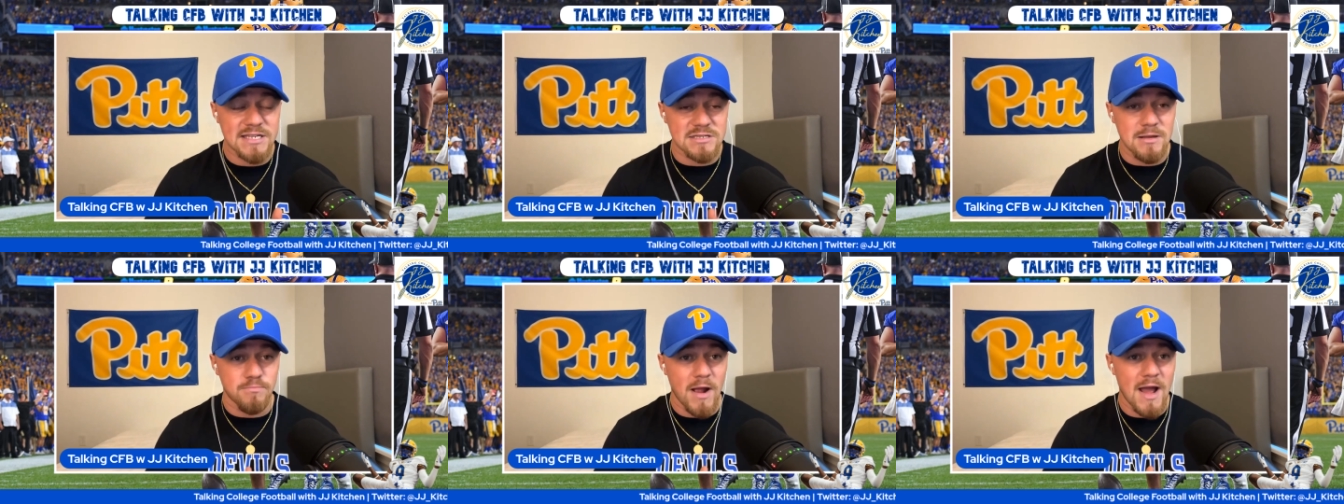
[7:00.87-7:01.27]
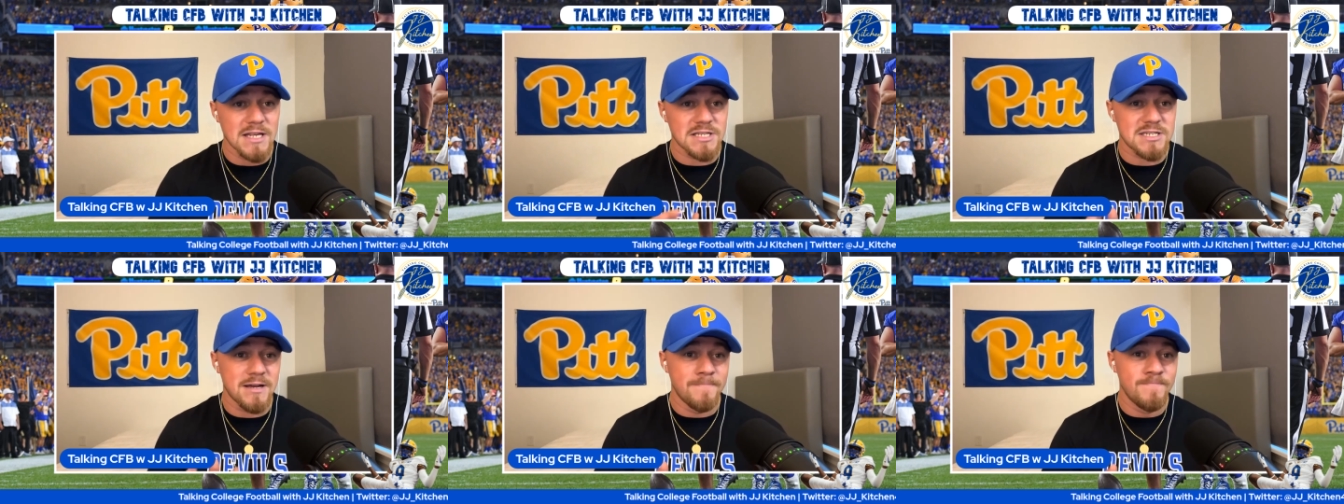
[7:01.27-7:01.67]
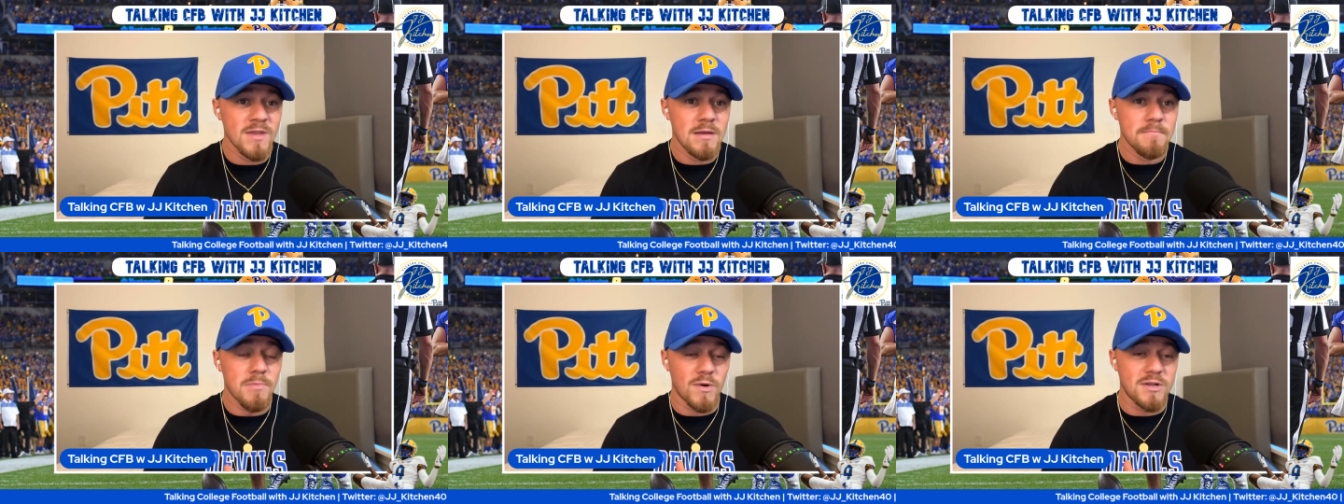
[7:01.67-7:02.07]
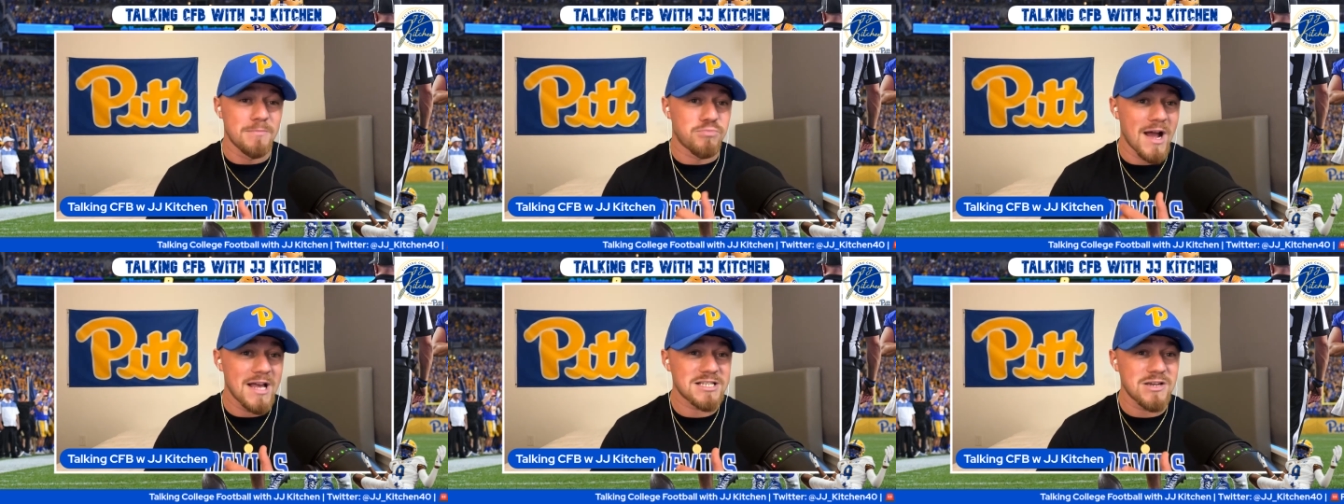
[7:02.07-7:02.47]
is Nebraska. But when
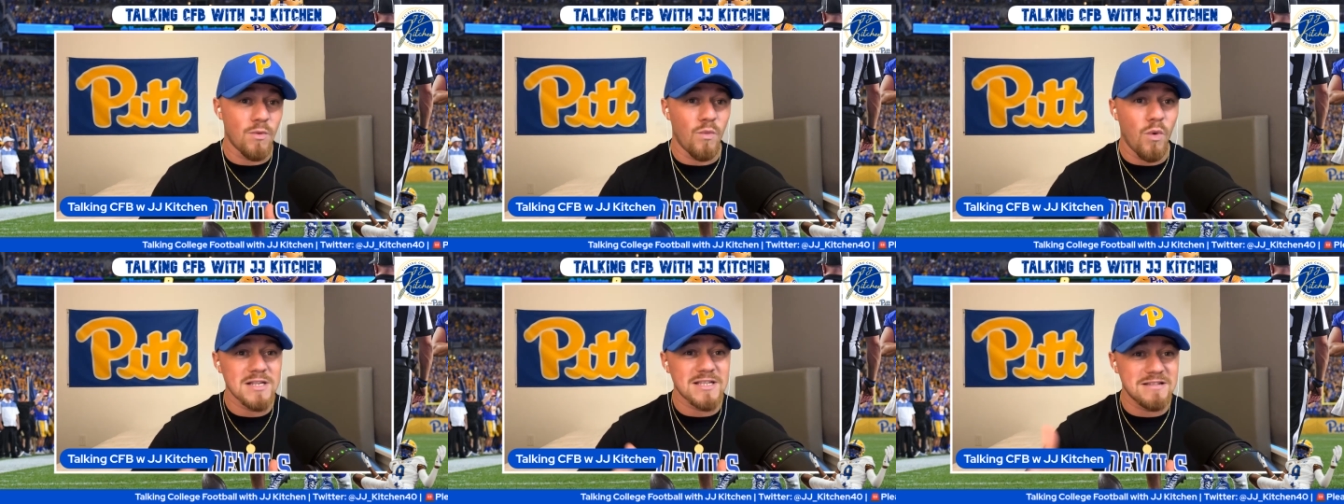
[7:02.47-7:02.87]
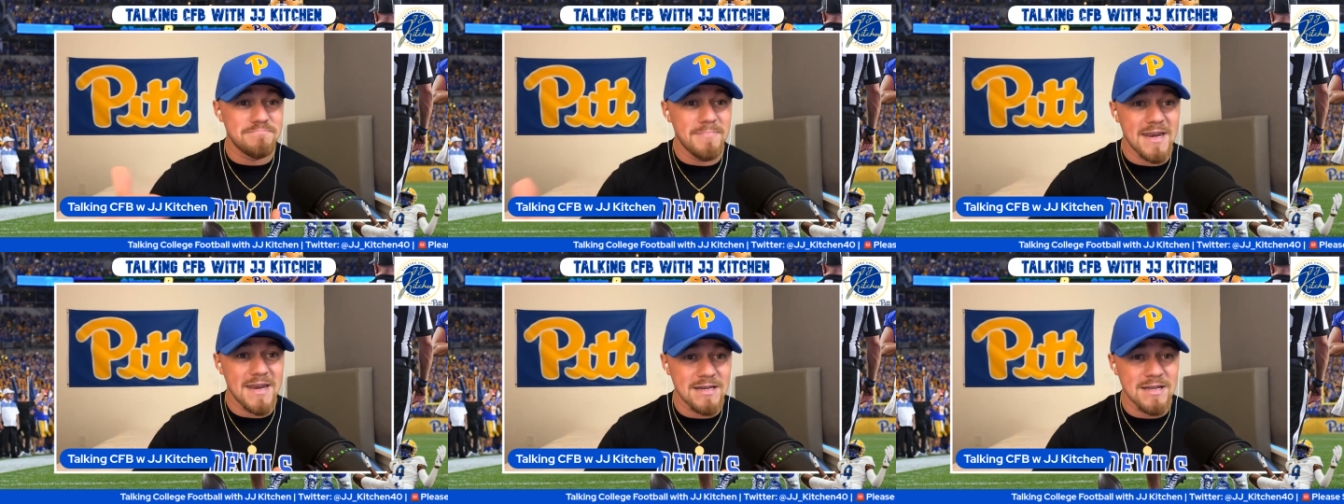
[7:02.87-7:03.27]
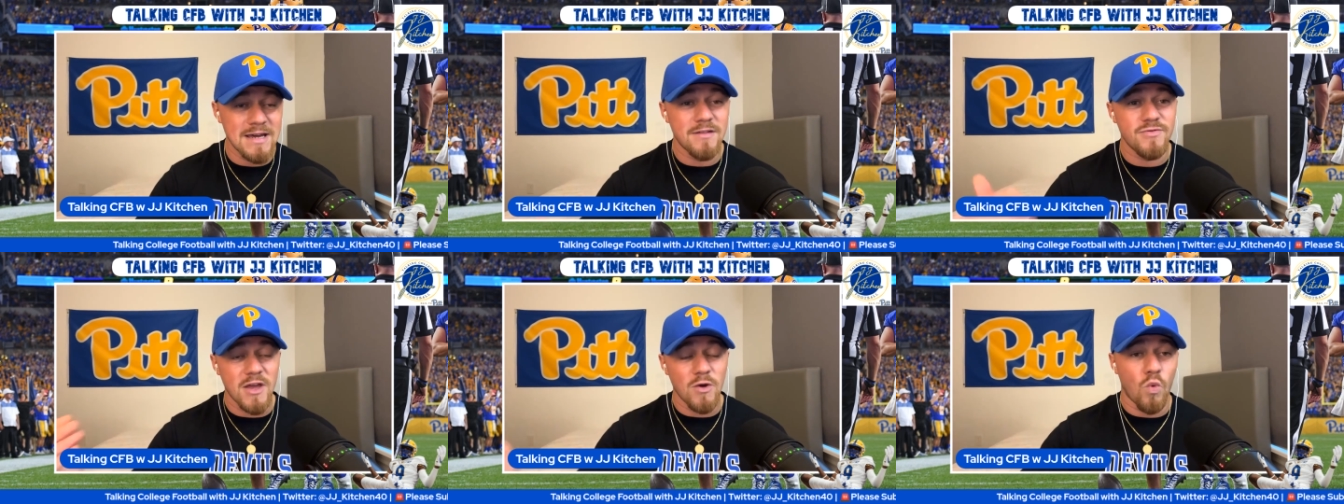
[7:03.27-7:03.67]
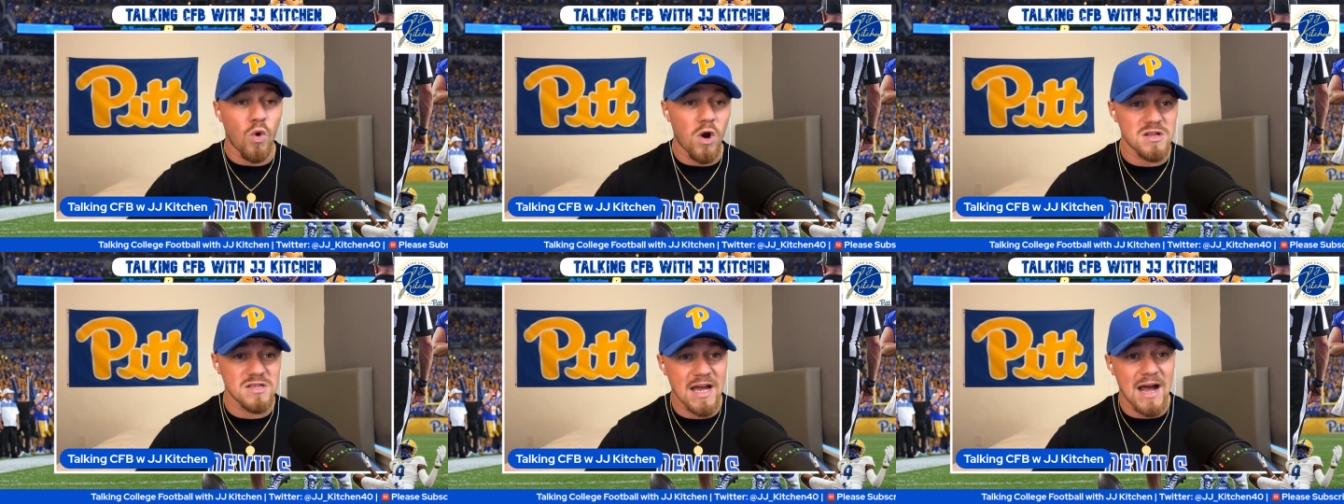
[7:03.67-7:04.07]
Nebraska was admitted, they were
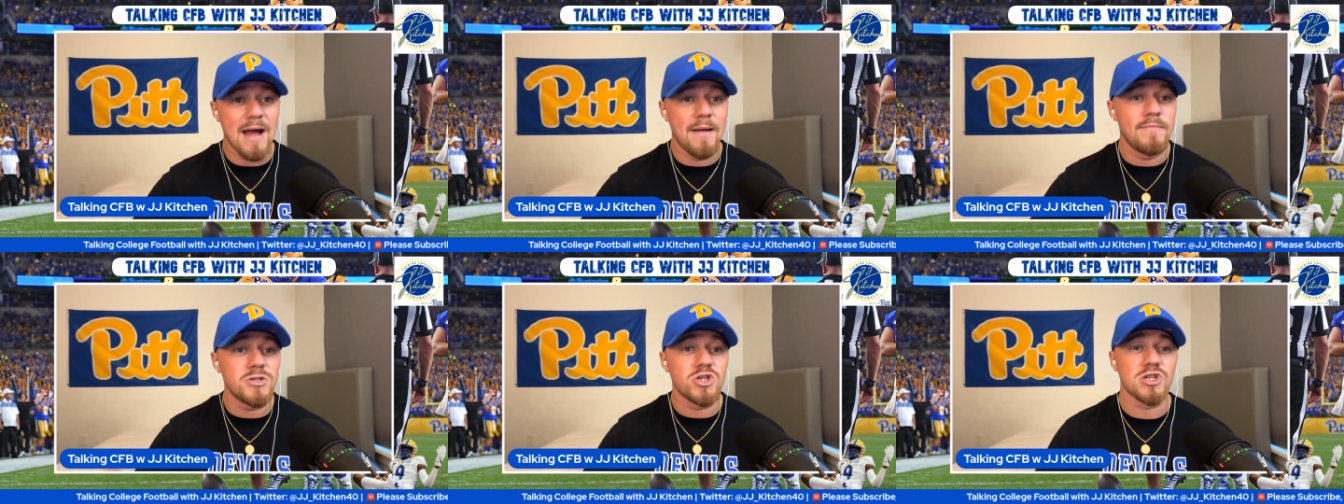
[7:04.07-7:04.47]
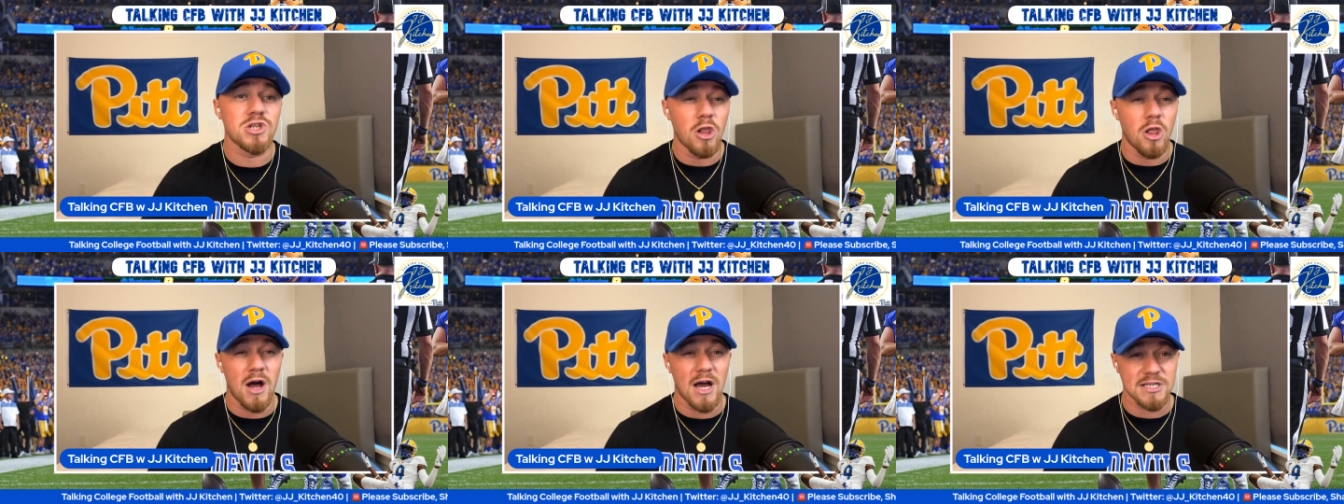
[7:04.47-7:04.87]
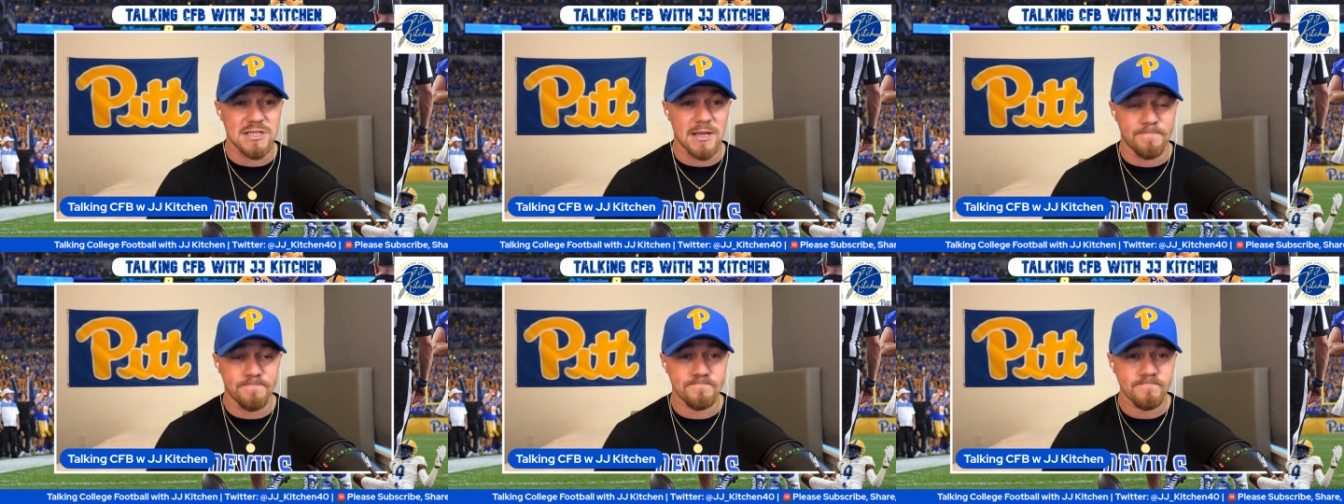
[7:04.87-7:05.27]
at the time, they just lost it.